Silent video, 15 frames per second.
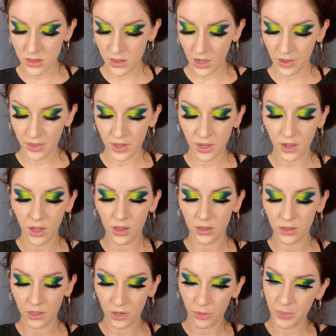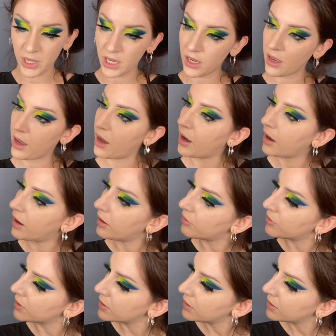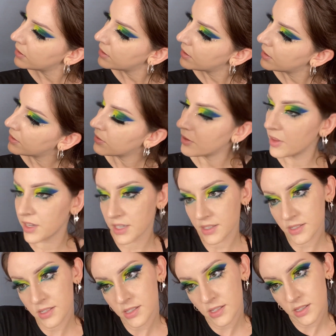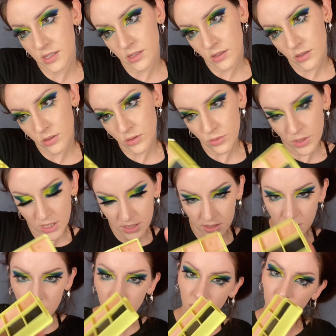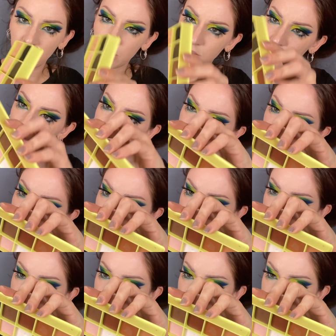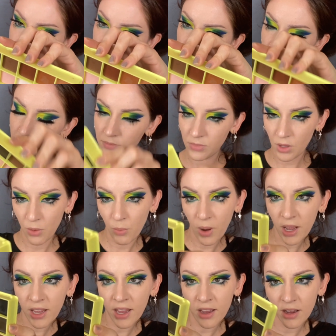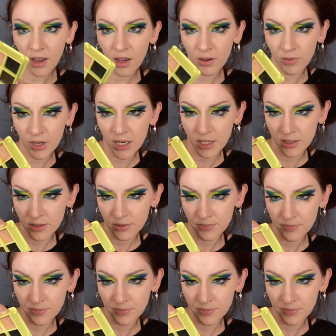I think, a little bit of this, what is it called? Why can't I read?